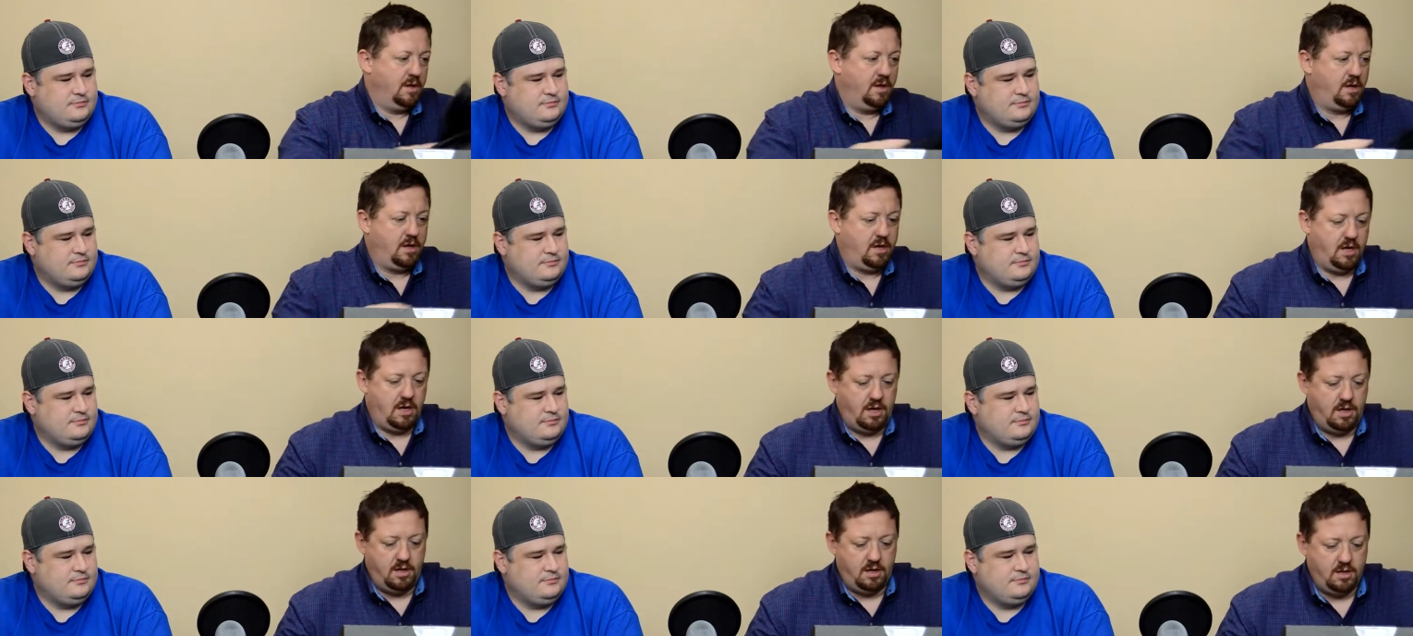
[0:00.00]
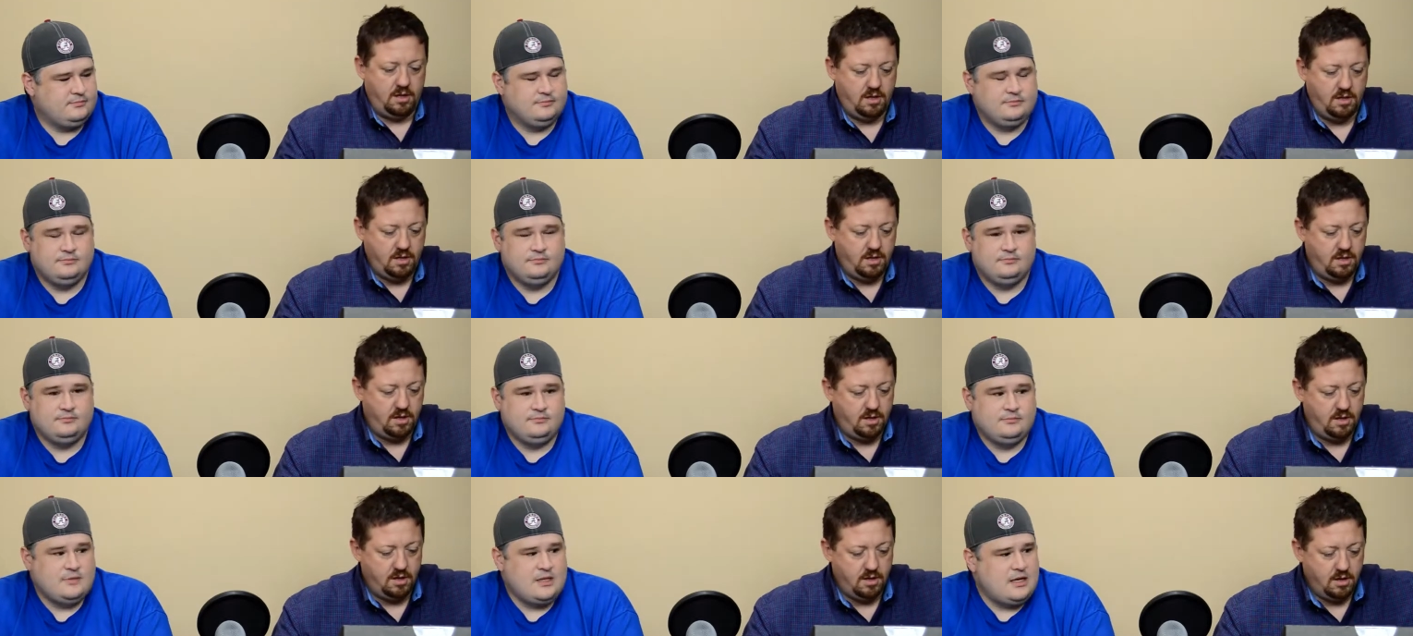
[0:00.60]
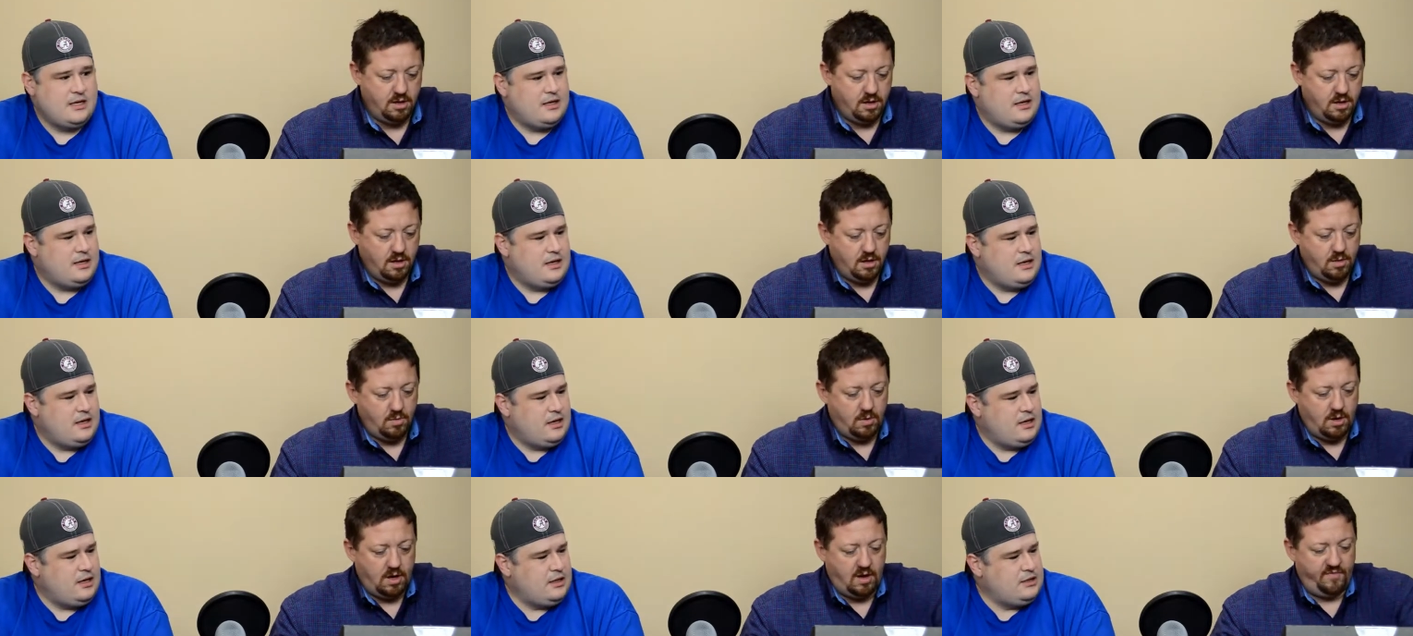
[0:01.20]
Speaker 1: Okay.
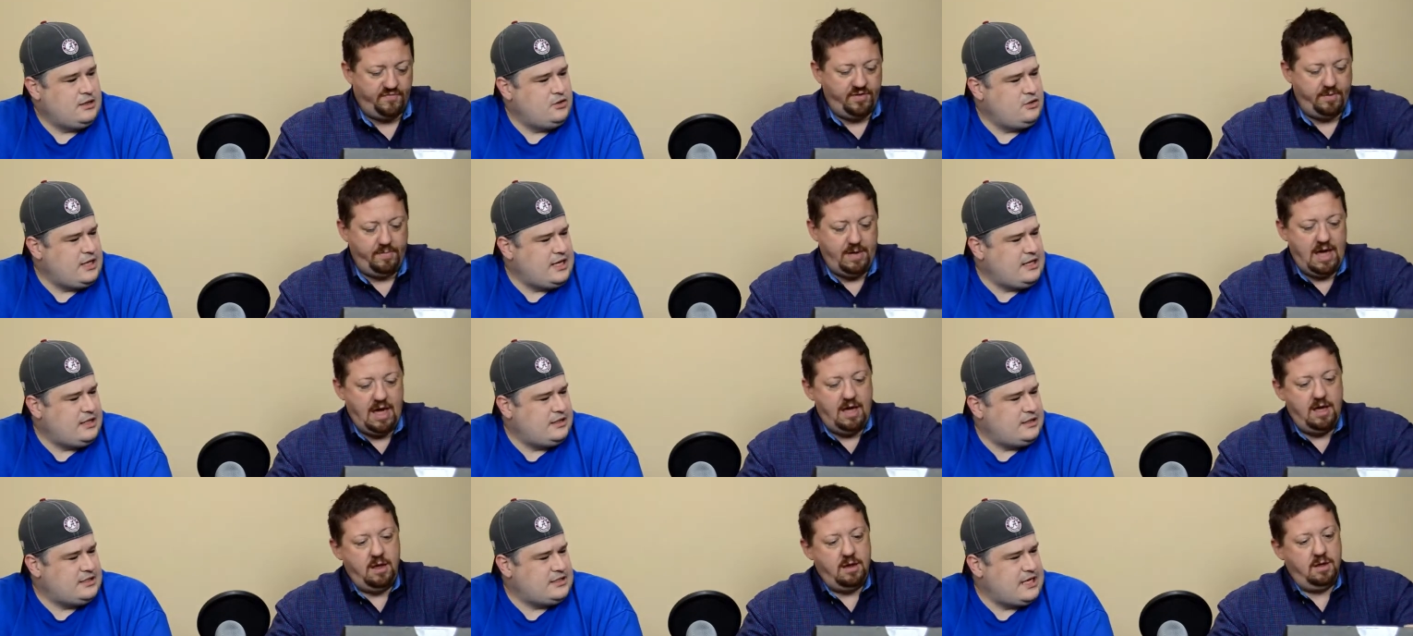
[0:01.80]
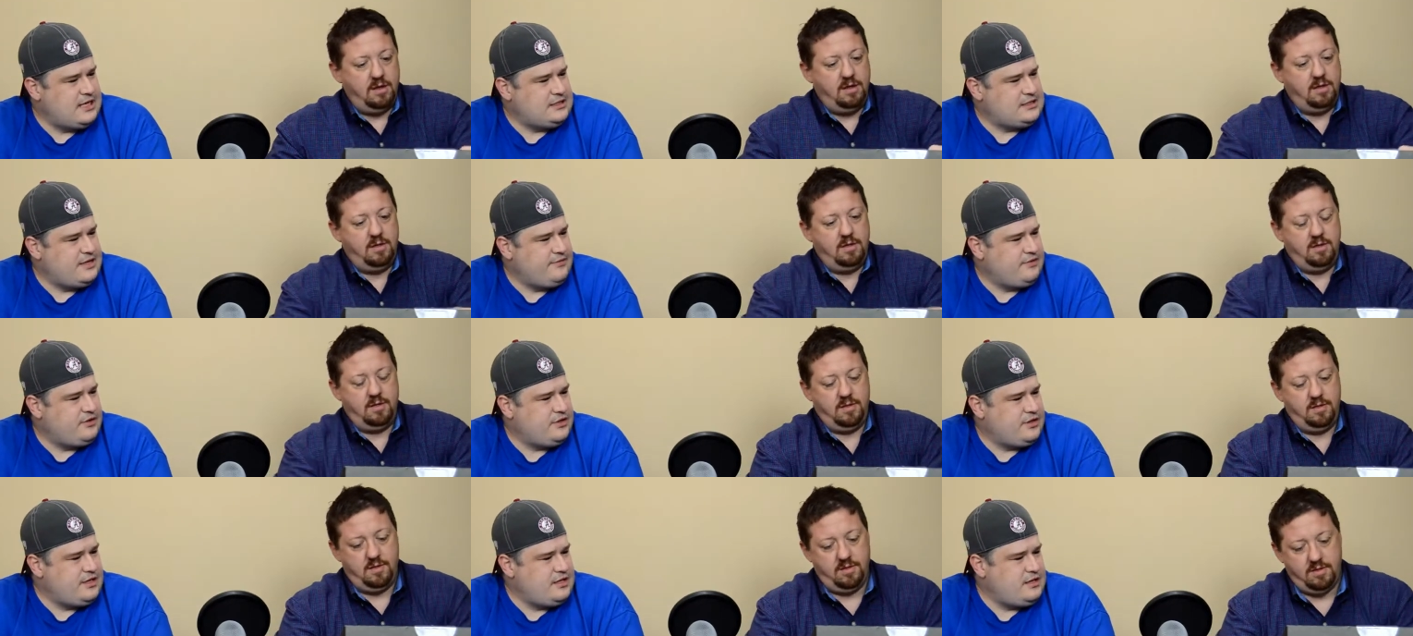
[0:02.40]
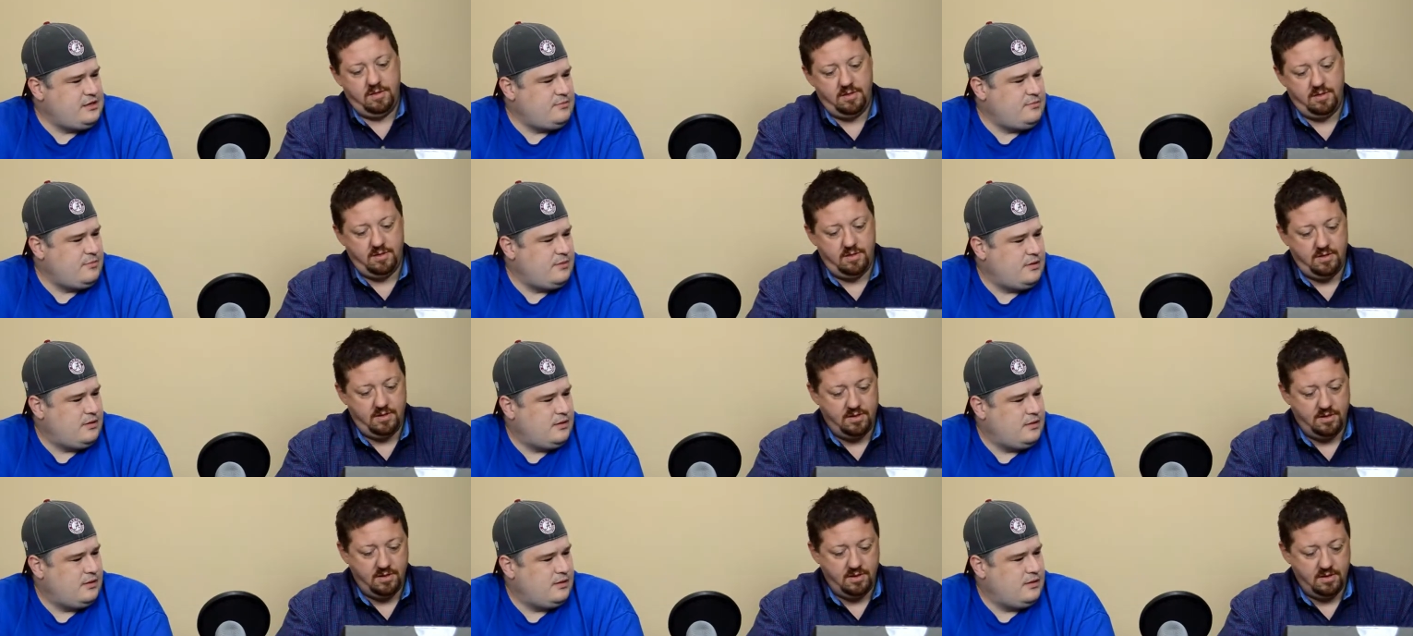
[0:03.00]
Right and do the they, bat, these guys have a theme?
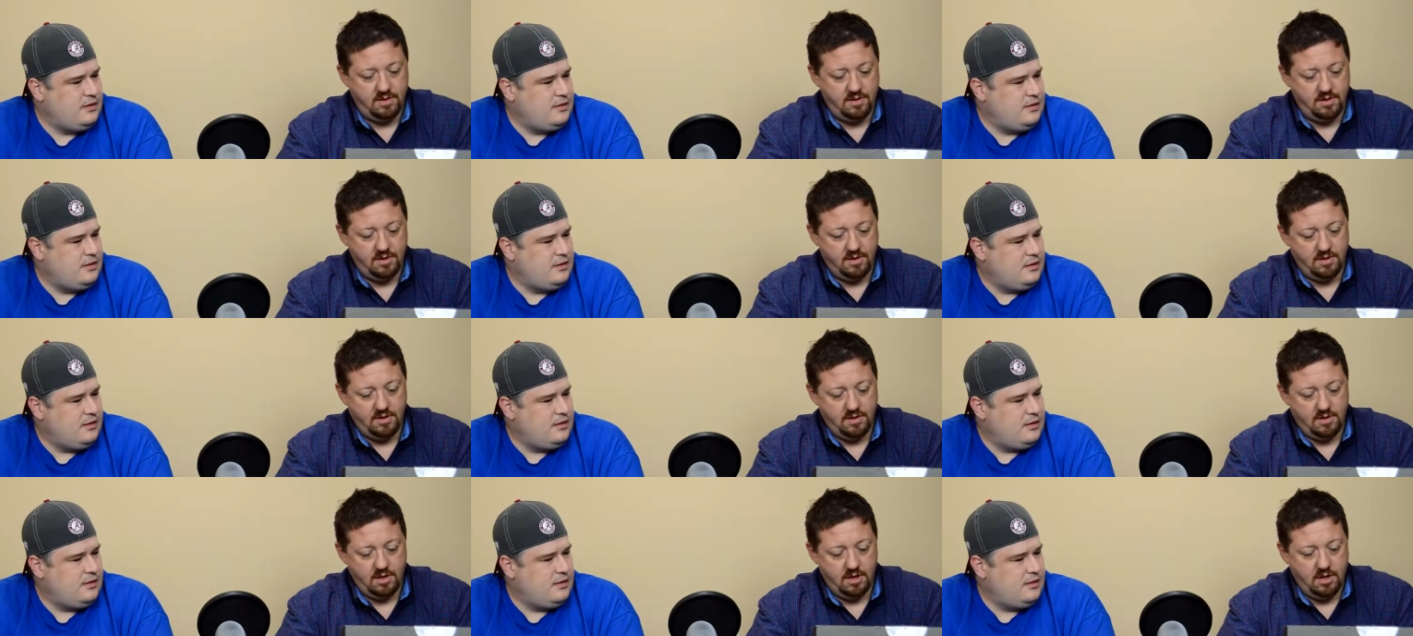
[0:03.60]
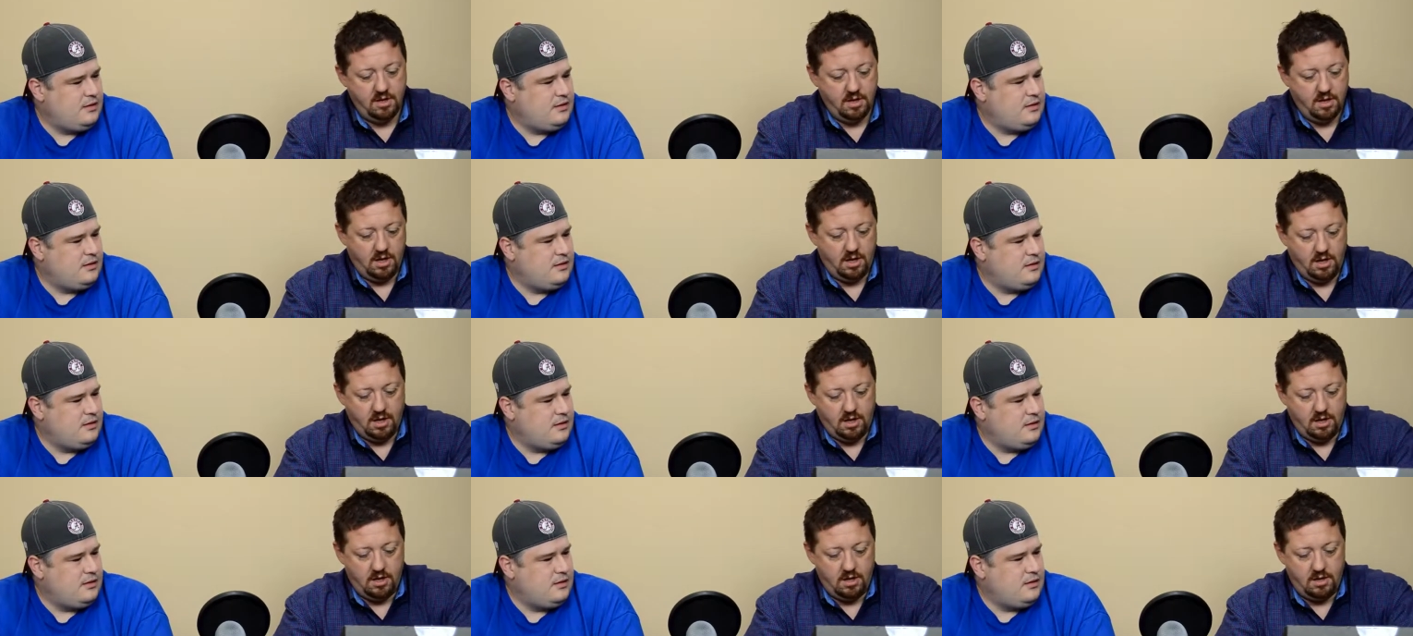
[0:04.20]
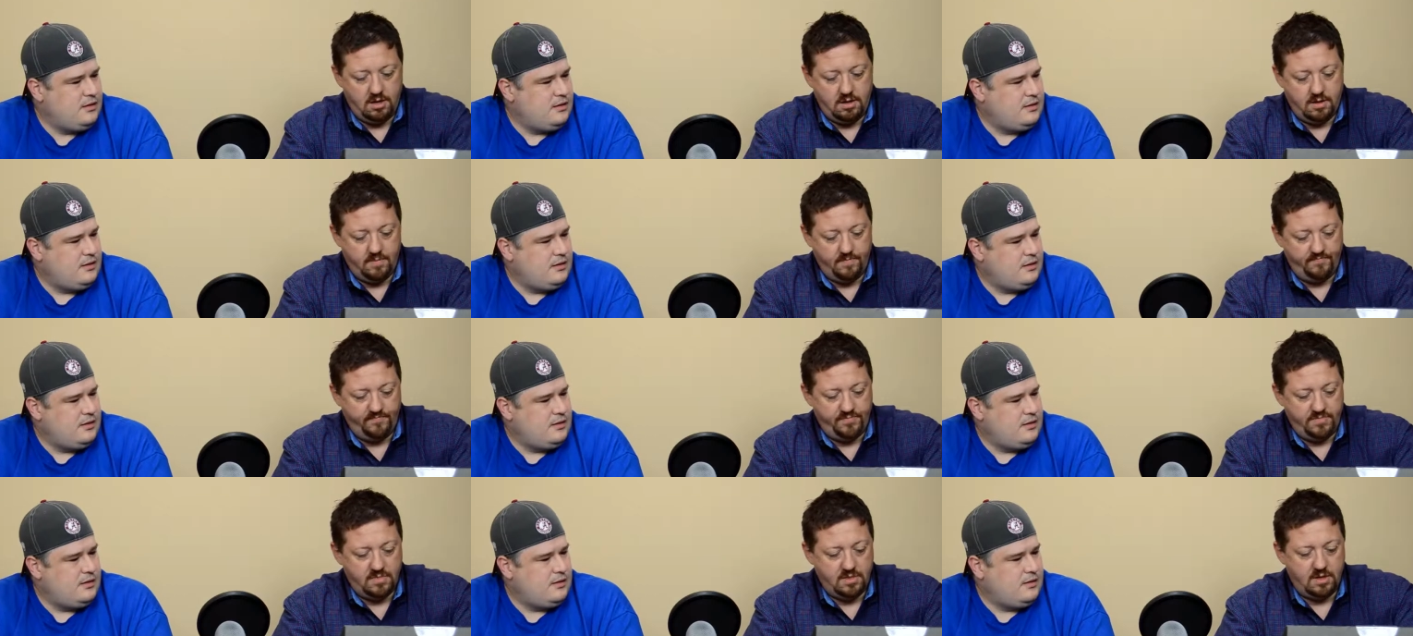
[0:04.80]
Uh,
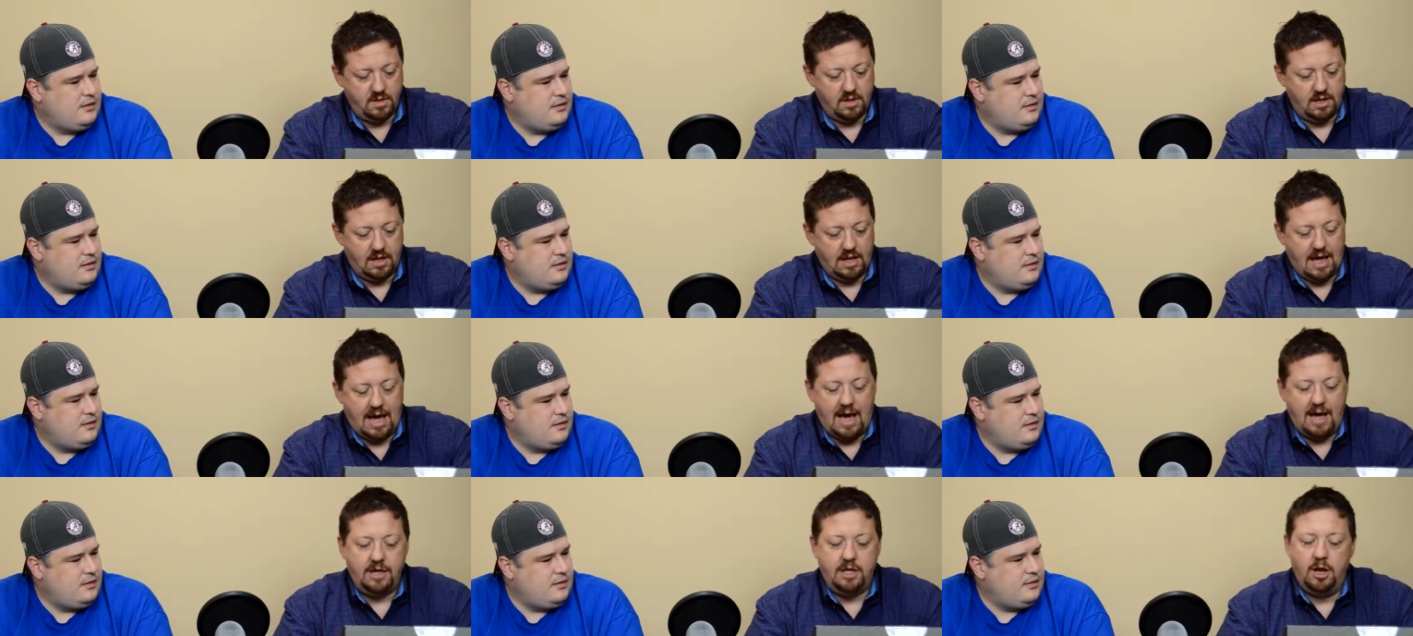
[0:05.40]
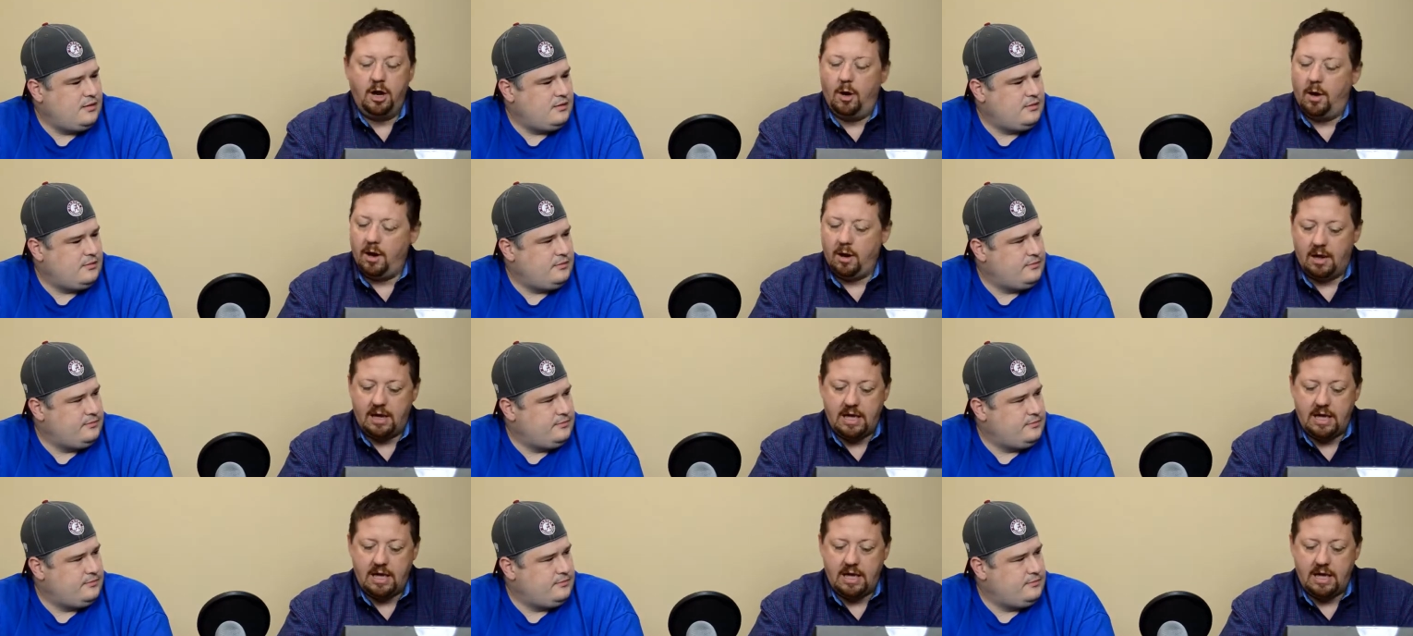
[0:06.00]
I you know I don't